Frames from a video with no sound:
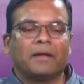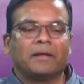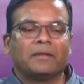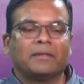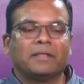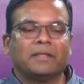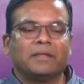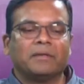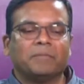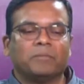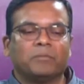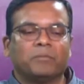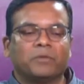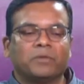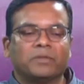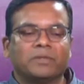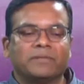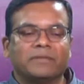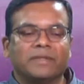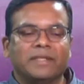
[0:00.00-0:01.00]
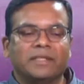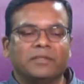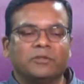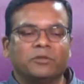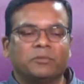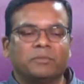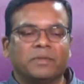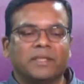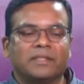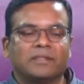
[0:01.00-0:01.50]
Most of the
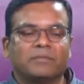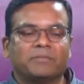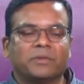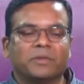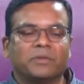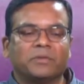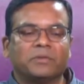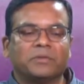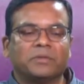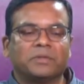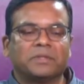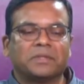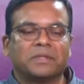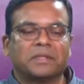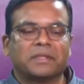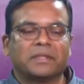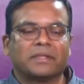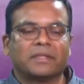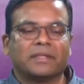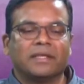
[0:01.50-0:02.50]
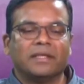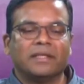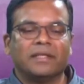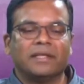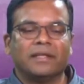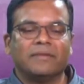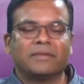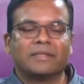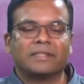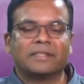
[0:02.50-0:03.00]
instruments produce
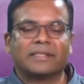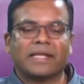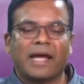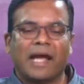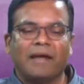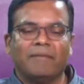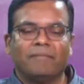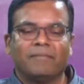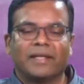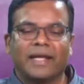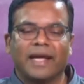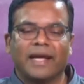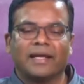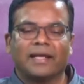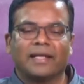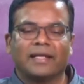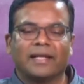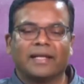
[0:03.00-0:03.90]
continuous time tagging